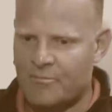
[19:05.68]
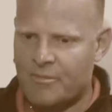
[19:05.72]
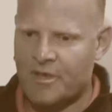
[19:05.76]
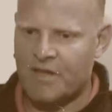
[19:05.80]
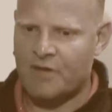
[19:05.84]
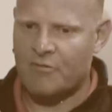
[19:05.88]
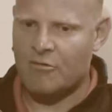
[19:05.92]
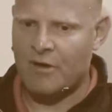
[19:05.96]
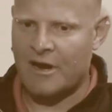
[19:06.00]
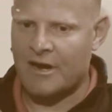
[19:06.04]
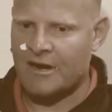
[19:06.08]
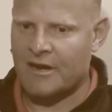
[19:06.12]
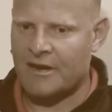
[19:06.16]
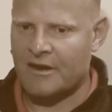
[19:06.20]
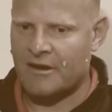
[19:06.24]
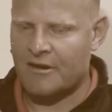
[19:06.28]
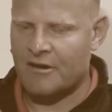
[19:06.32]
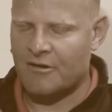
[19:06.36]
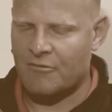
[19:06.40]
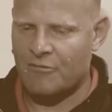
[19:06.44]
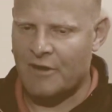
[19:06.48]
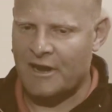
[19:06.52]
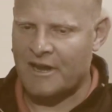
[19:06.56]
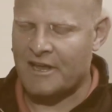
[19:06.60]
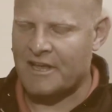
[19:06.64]
picked one,
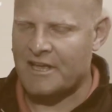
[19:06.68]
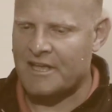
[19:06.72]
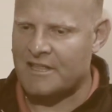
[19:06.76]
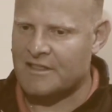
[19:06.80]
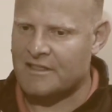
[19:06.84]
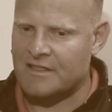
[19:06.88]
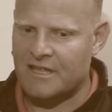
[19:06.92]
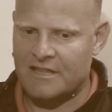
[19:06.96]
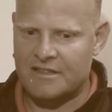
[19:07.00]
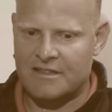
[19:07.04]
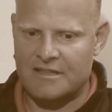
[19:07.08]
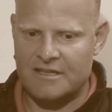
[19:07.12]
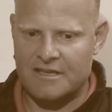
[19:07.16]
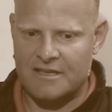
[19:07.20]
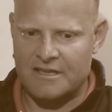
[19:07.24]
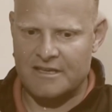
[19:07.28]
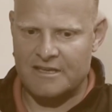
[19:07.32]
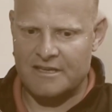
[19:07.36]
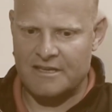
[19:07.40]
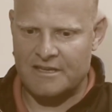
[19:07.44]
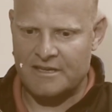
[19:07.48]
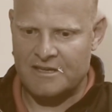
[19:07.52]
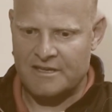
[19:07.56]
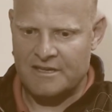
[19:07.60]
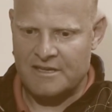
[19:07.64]
one kid that,
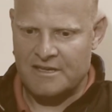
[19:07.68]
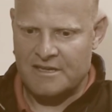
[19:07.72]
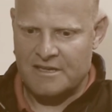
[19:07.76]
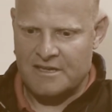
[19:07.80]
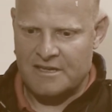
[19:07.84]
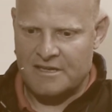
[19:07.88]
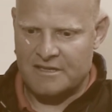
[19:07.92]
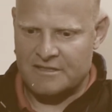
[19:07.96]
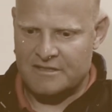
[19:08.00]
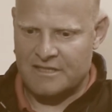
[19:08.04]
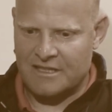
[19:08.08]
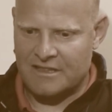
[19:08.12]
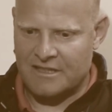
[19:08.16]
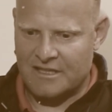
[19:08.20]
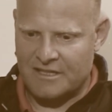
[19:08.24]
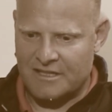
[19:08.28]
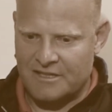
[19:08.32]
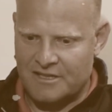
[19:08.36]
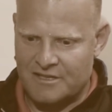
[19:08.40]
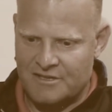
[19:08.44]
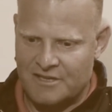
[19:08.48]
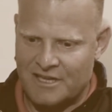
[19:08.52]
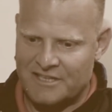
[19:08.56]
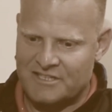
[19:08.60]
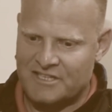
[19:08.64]
uh, that
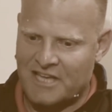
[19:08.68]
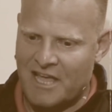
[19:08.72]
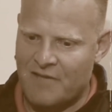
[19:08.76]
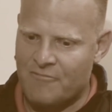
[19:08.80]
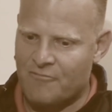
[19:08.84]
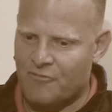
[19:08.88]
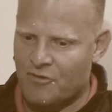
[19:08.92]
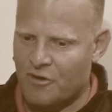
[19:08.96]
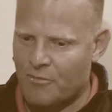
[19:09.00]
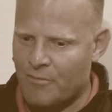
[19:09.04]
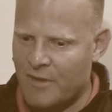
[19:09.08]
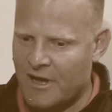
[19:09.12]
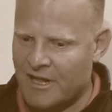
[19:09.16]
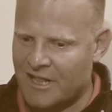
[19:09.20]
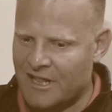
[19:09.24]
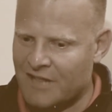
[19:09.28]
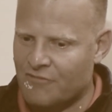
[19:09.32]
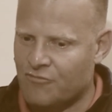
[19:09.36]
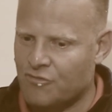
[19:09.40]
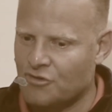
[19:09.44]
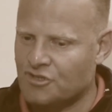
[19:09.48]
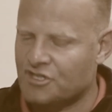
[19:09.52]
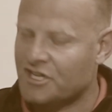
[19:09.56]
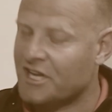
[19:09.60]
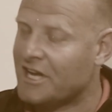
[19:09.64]
just came from a
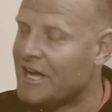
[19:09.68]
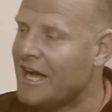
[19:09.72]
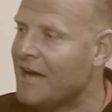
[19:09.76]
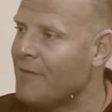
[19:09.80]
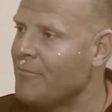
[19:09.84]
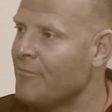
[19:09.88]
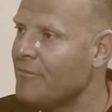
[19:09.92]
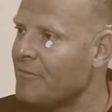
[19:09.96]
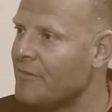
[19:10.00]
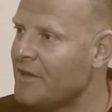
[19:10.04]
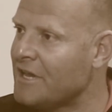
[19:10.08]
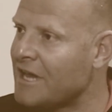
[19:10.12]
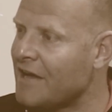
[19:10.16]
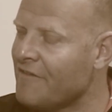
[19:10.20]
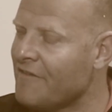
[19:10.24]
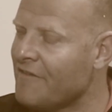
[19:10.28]
refugee camp in